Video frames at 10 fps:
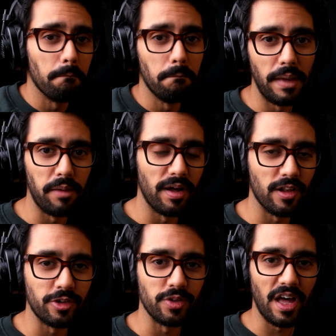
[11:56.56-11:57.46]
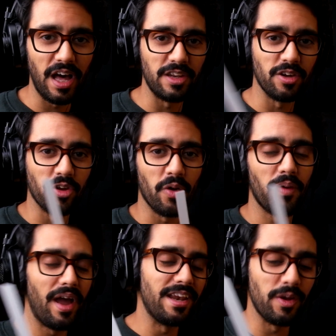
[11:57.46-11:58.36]
Maybe I'll do that. I don't know.
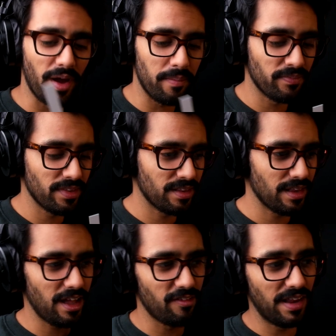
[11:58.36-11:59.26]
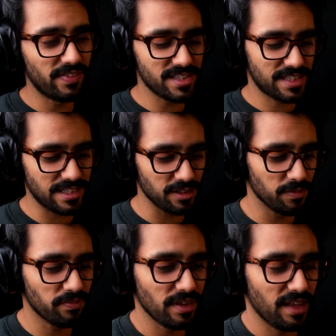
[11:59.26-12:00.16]
Anyway, I've let this
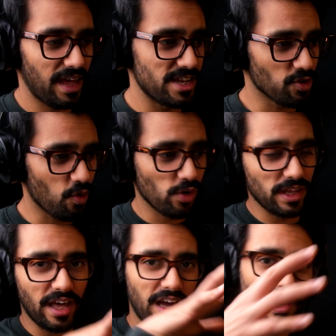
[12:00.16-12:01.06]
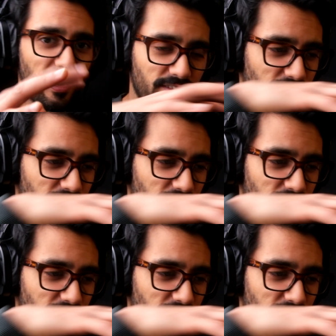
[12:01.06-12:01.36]
settle, and it's already kind of like